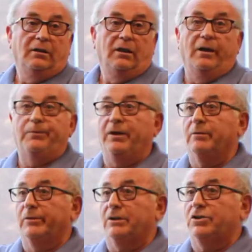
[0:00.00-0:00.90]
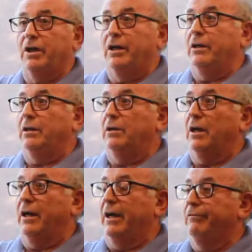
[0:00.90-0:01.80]
And pretty much
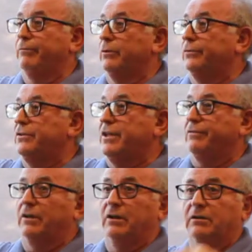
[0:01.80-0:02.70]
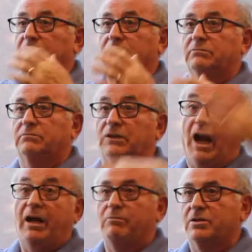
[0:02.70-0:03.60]
I have moved several
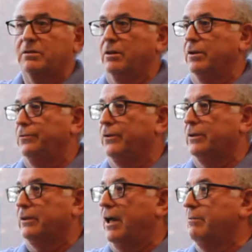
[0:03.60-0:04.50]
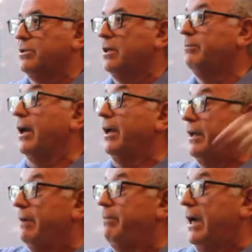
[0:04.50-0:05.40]
times, three, four times, but I
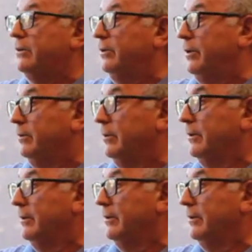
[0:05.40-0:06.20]
came back to Dearborn.